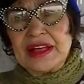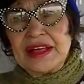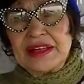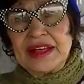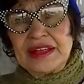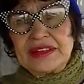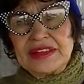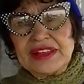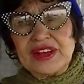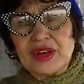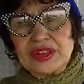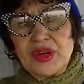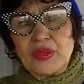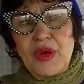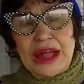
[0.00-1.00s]
Uh, uh, you
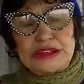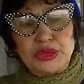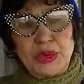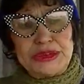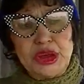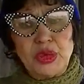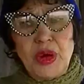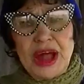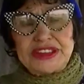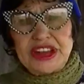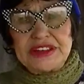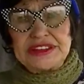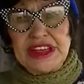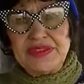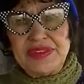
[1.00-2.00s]
know, watch what you
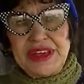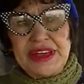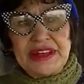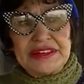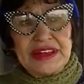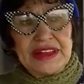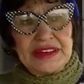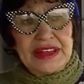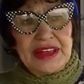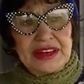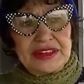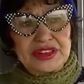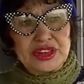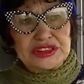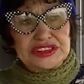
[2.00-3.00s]
watch on TV and, and,
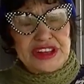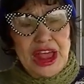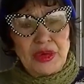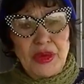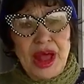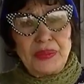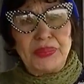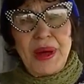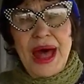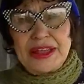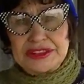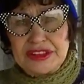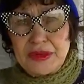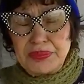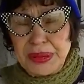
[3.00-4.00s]
and stay around
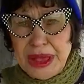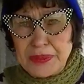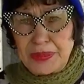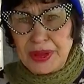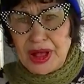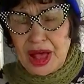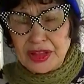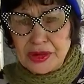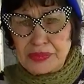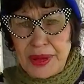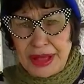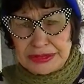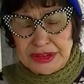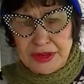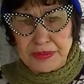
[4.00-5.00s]
positive people. Thanks
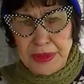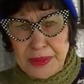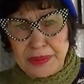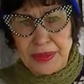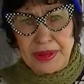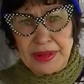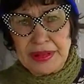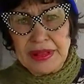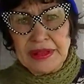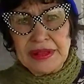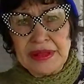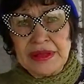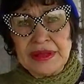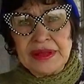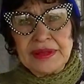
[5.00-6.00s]
for sending me people. mail too. I
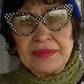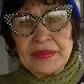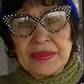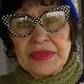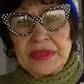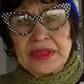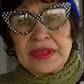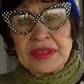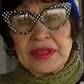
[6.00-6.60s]
appreciate it